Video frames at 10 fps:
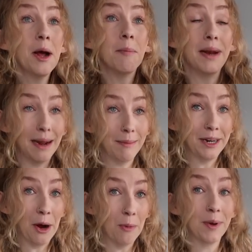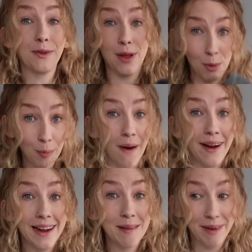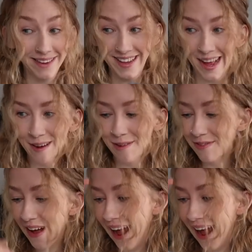but let me know because I will buy it myself.